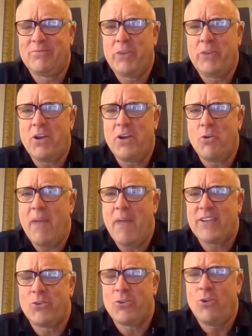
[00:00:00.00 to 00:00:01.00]
We don't go
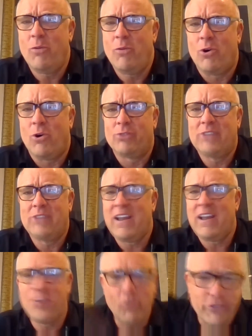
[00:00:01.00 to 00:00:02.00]
back to normal. No,
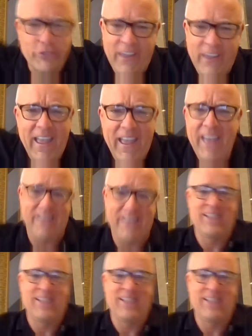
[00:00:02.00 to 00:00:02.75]
the normal's ahead.